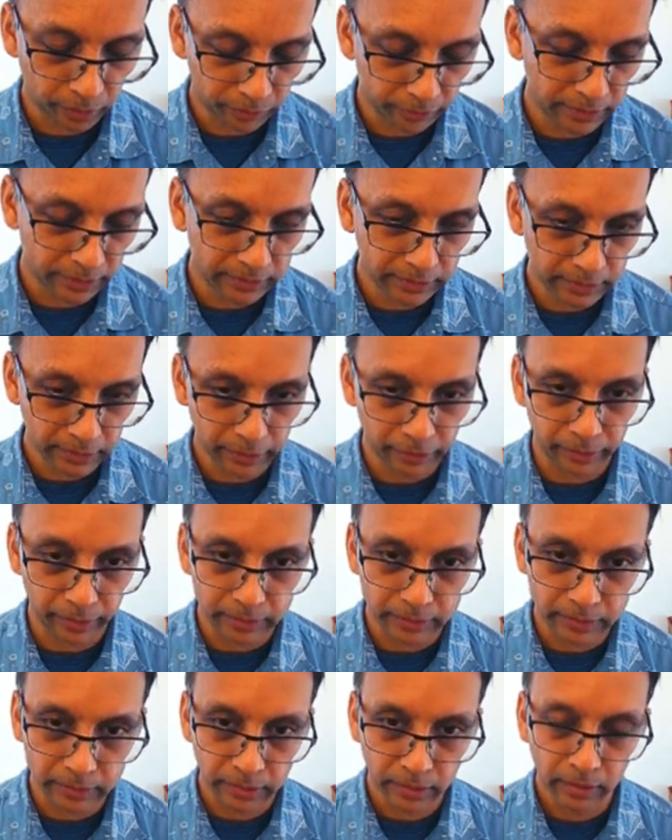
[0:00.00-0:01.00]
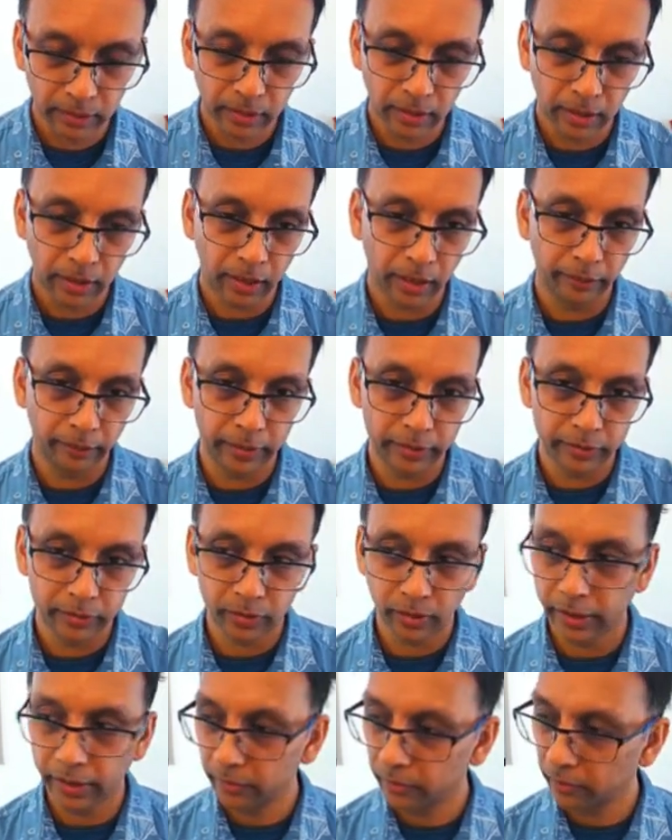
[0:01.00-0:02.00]
this series, I will
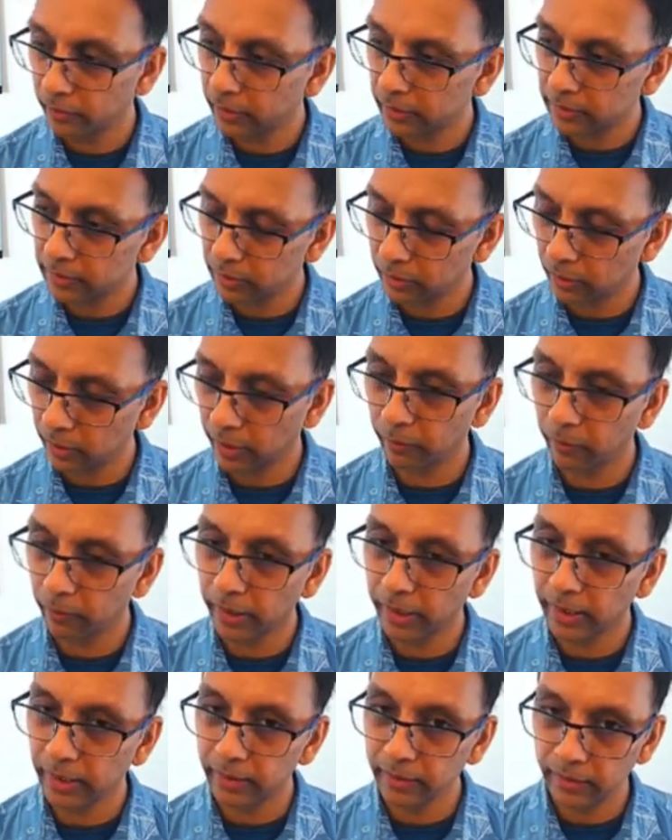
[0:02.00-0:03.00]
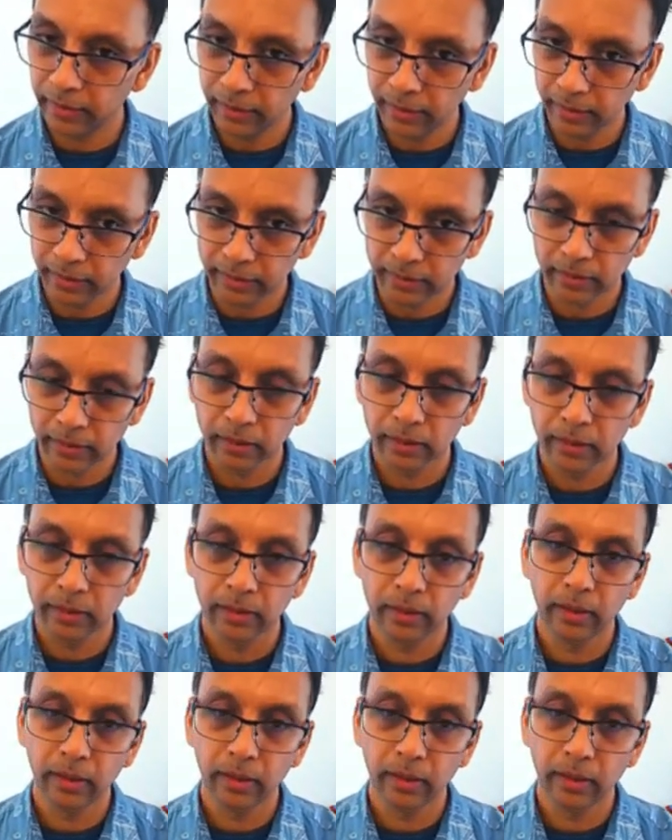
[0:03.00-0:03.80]
try to describe why I think